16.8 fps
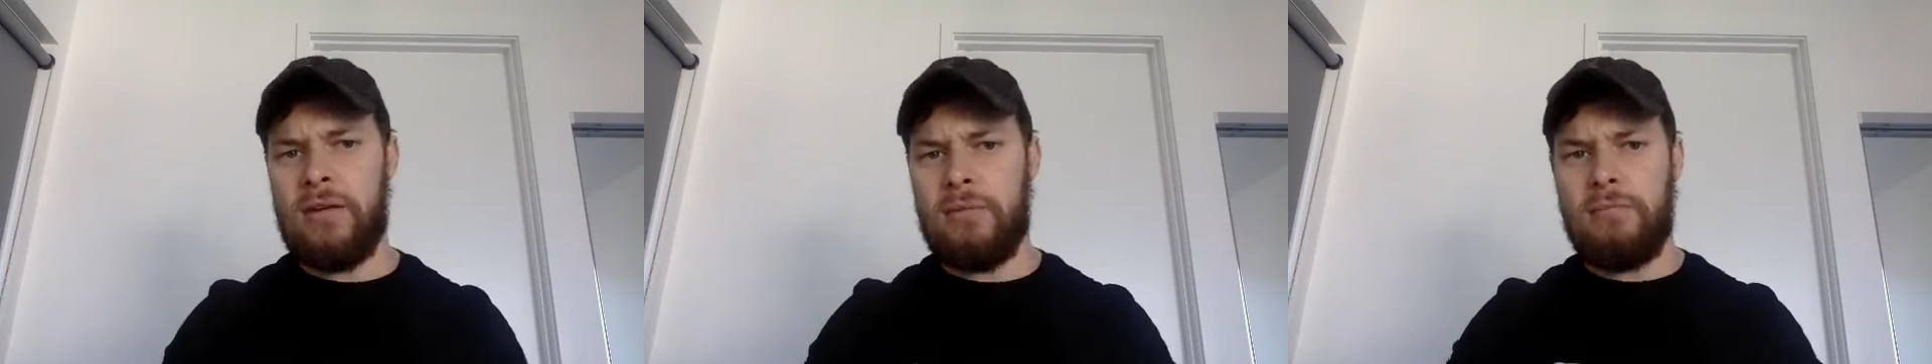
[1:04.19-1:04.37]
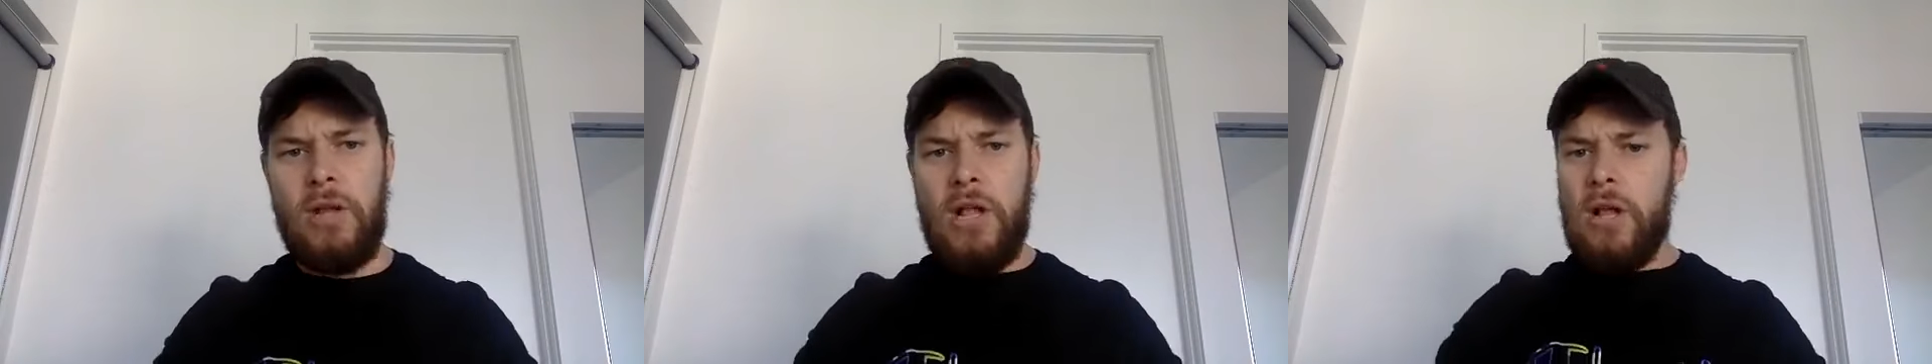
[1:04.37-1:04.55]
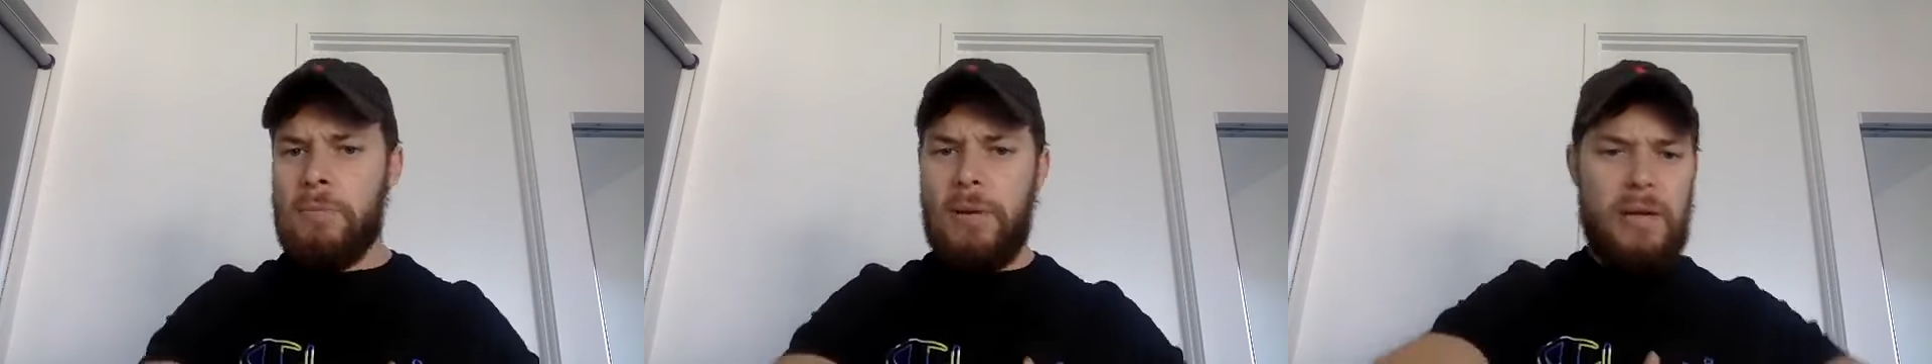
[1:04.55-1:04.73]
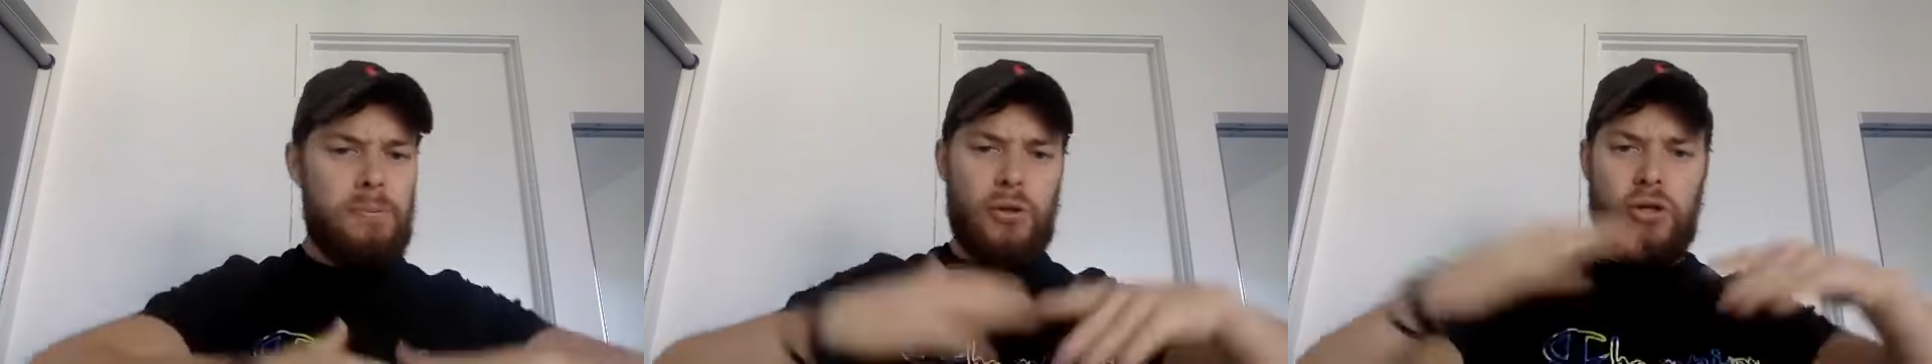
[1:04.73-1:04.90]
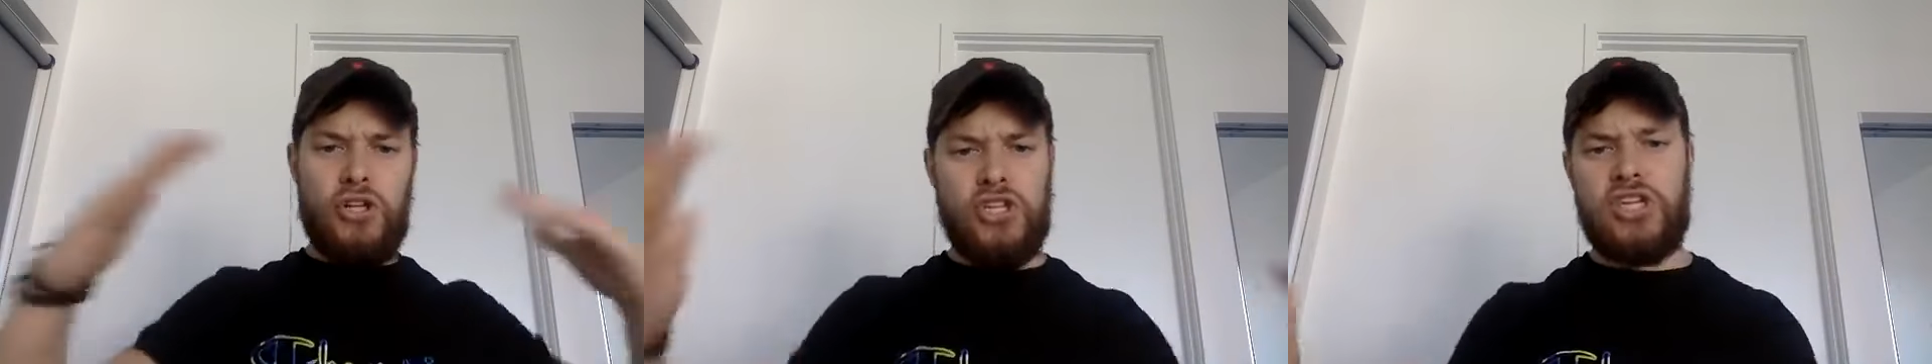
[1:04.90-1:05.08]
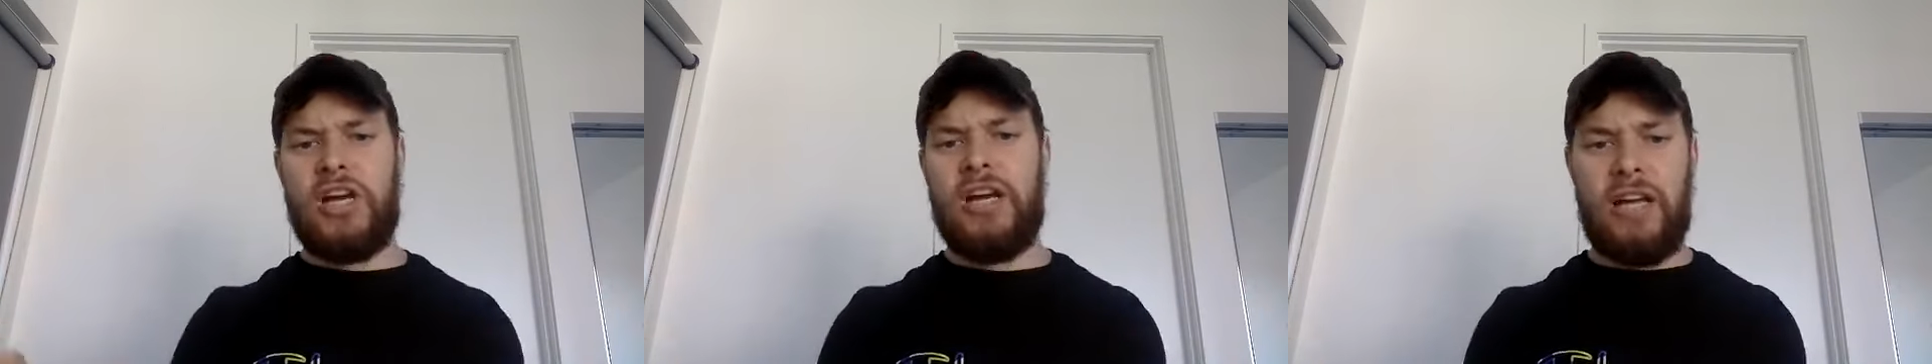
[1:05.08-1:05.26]
and people are
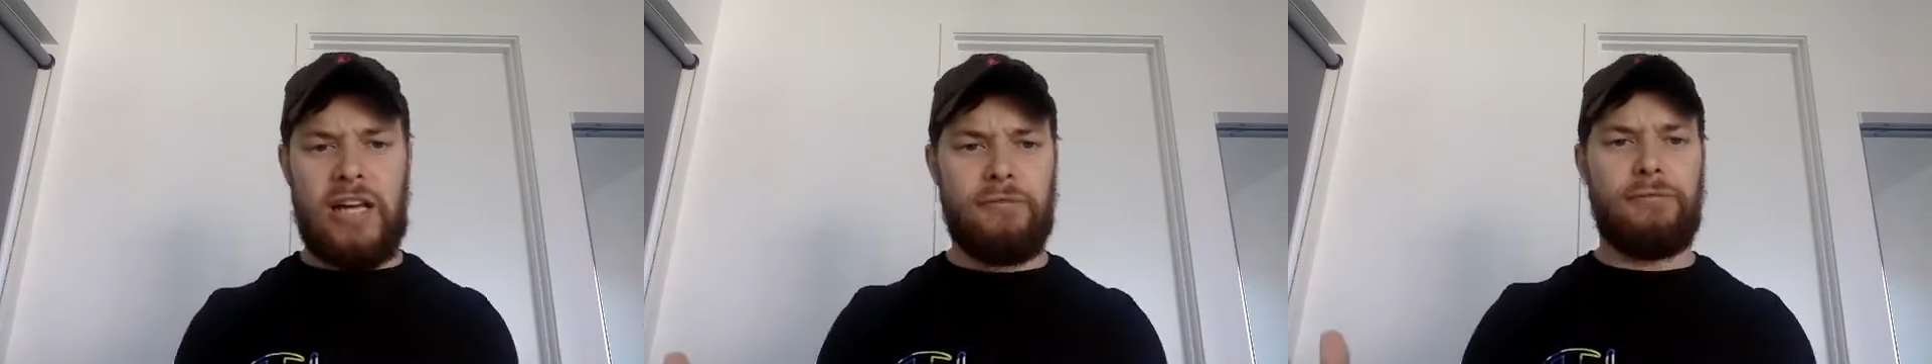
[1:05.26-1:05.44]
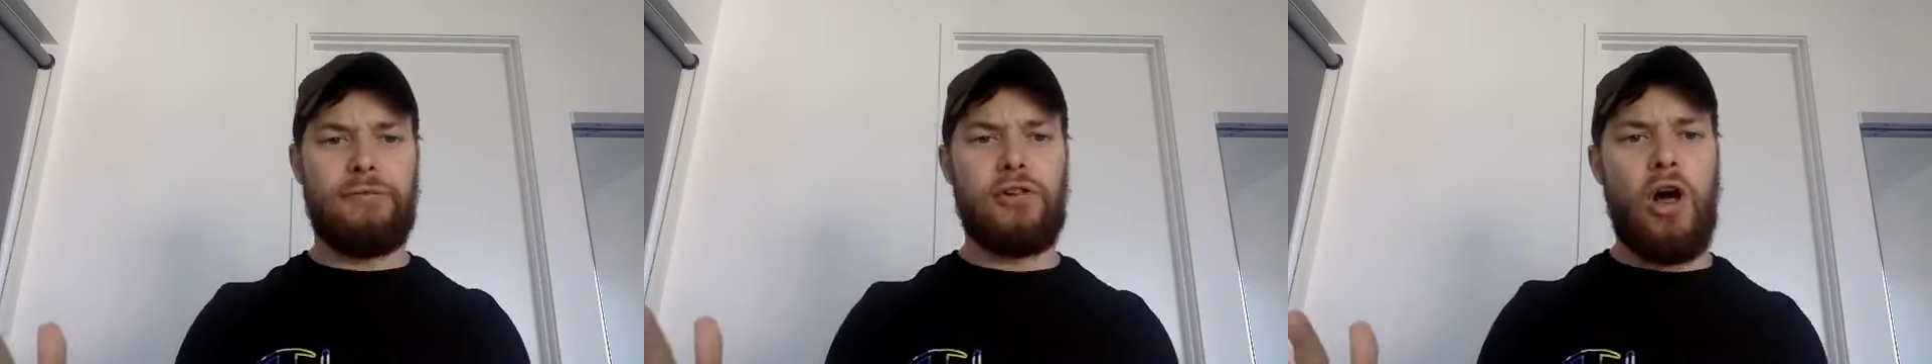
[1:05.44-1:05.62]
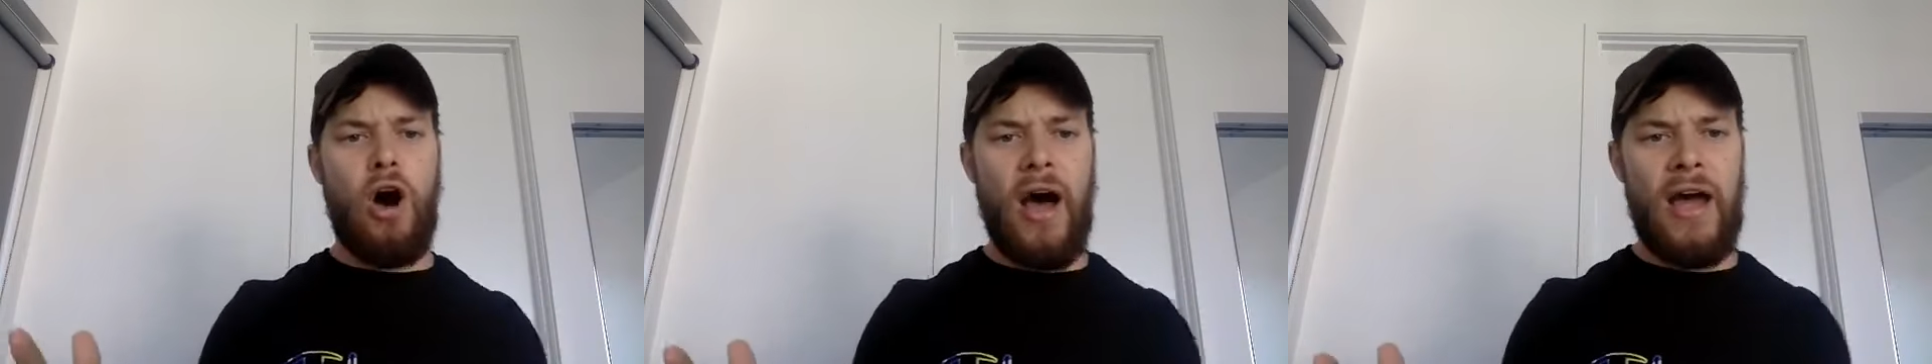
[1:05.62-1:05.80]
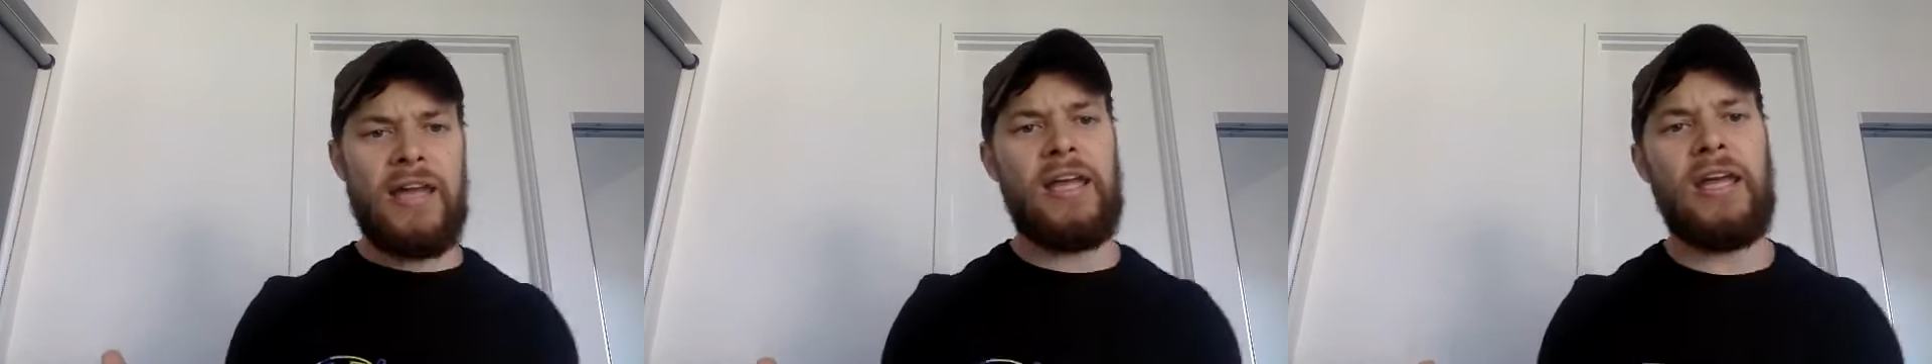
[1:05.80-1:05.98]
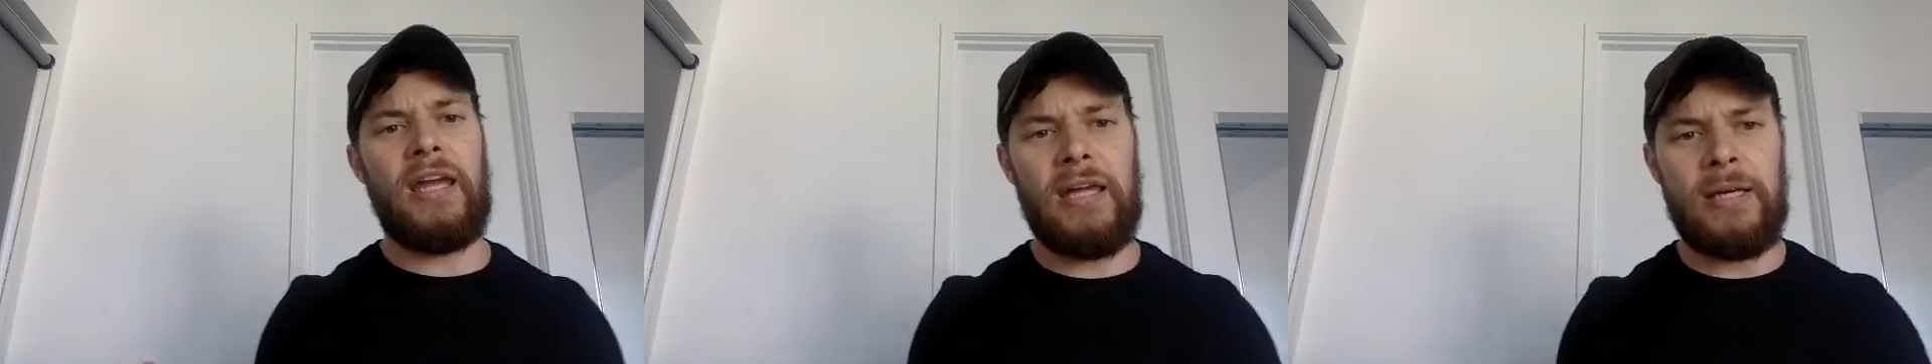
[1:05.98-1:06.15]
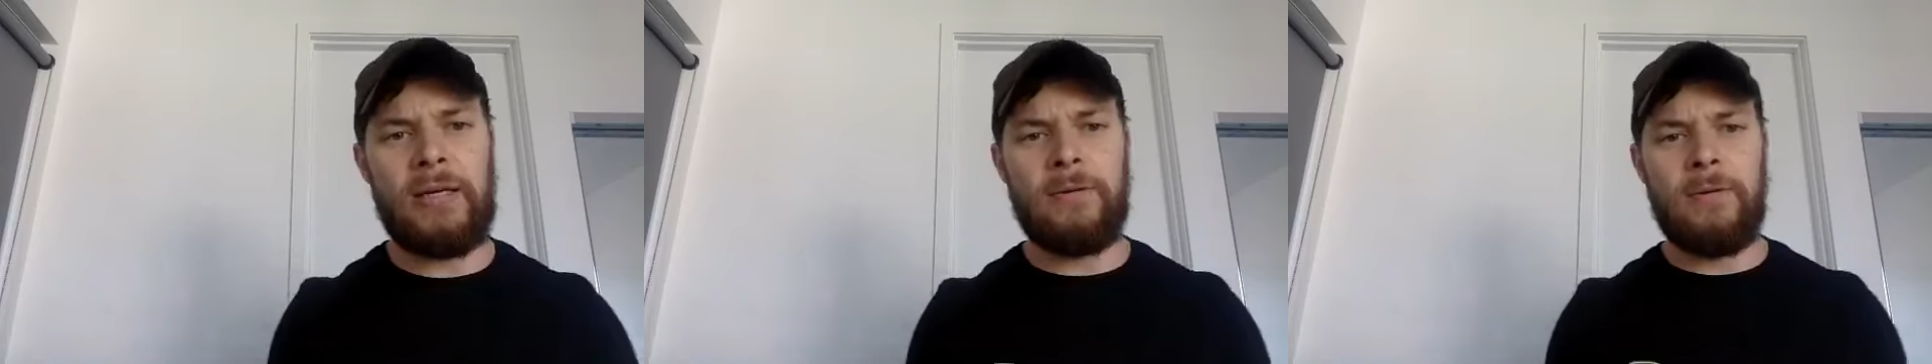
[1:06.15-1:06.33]
just going to fly
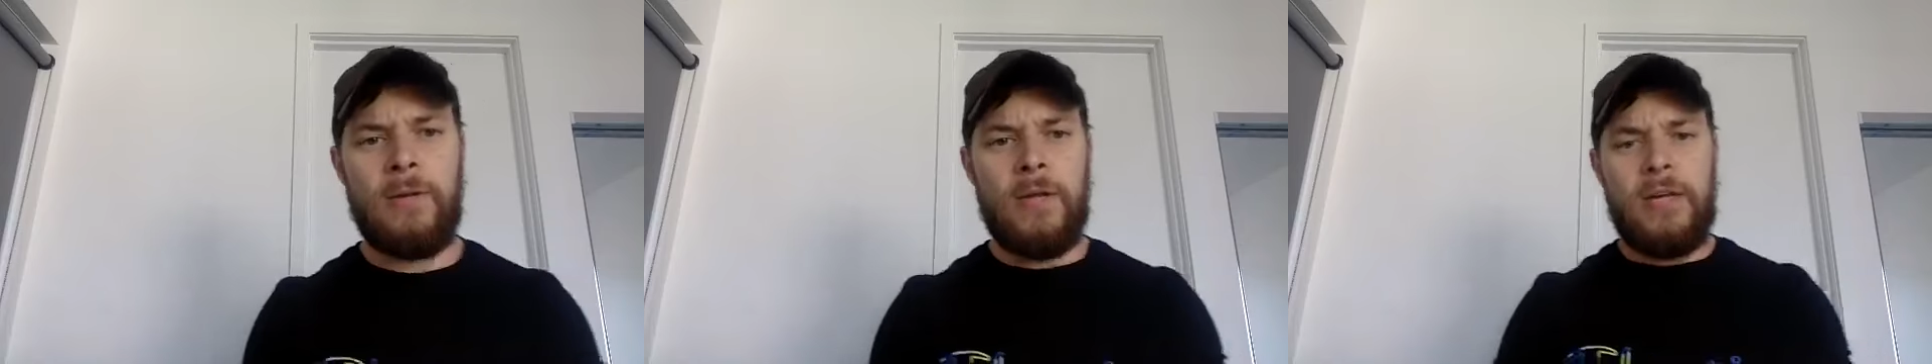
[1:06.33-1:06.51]
in, and